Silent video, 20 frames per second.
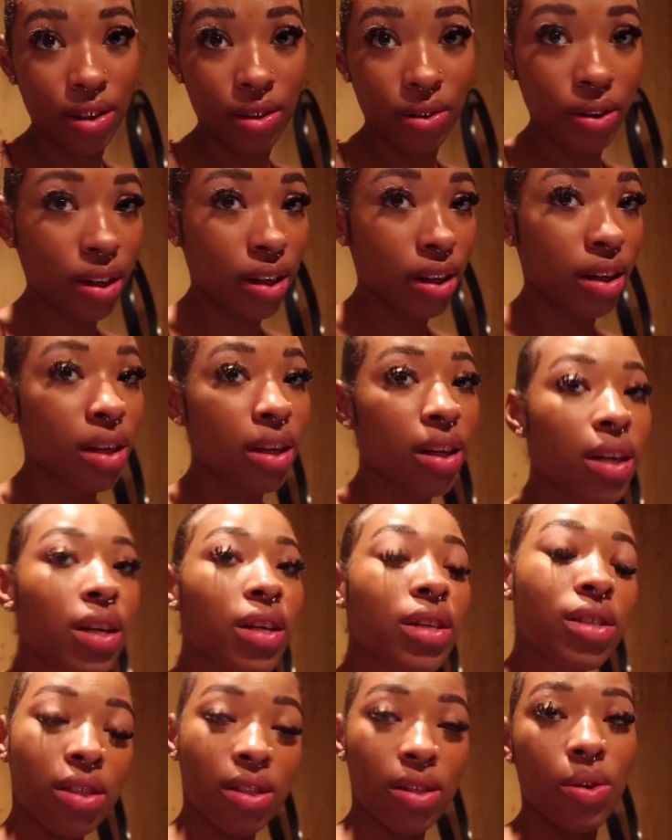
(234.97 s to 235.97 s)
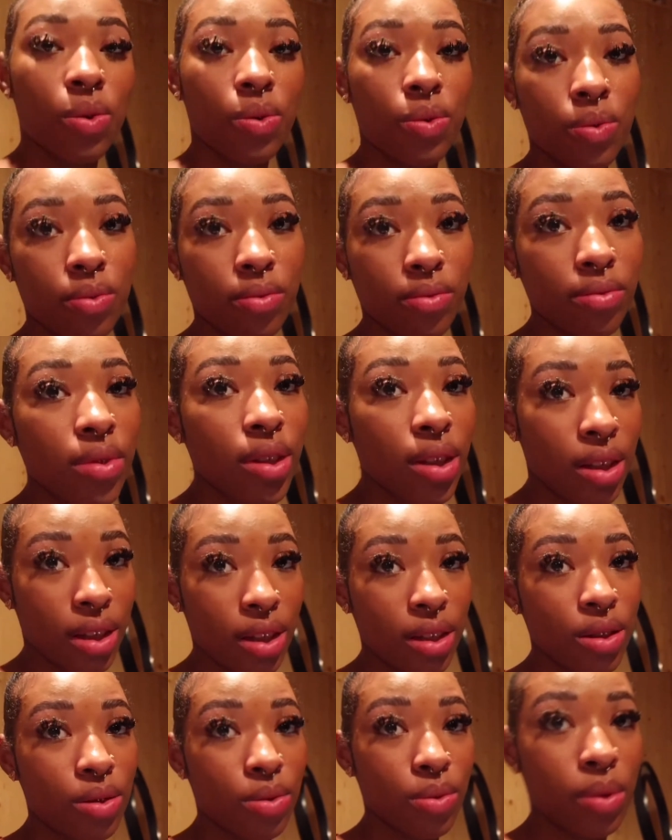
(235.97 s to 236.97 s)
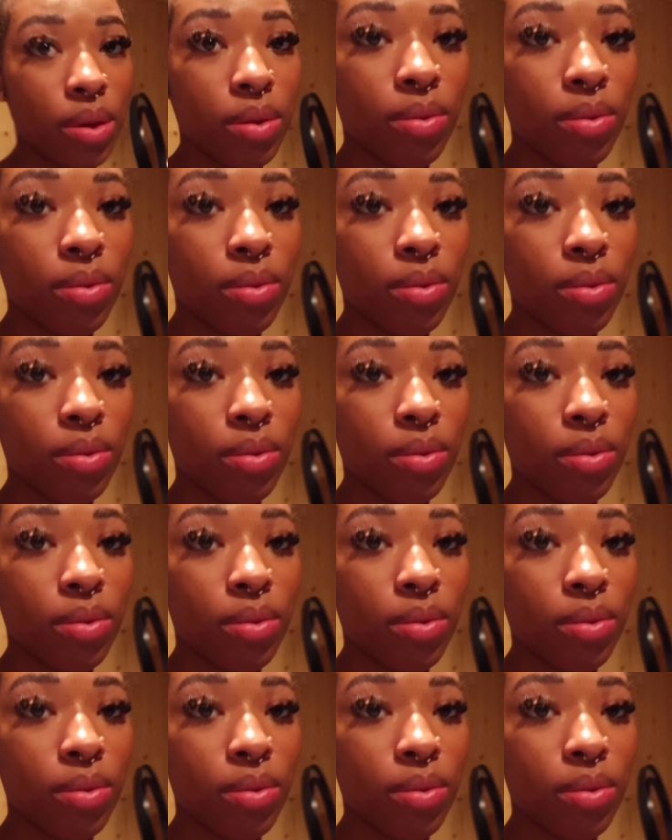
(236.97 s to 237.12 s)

okay so get into it